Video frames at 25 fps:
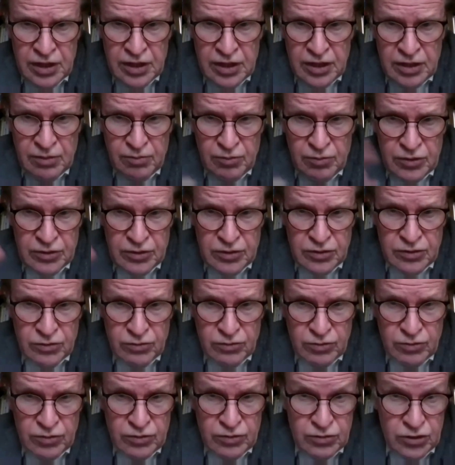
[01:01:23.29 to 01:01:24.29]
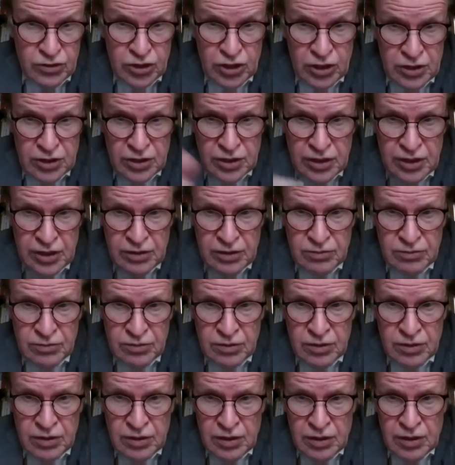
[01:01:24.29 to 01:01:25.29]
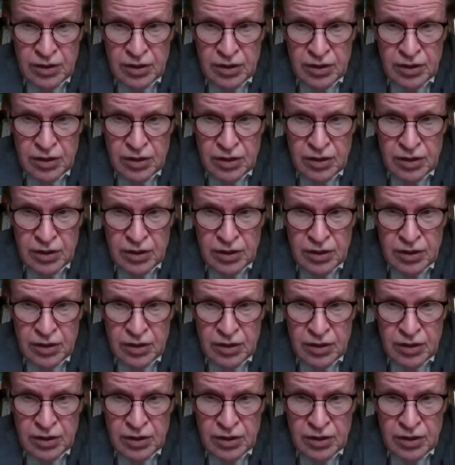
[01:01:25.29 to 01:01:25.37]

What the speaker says: but to do with shutting down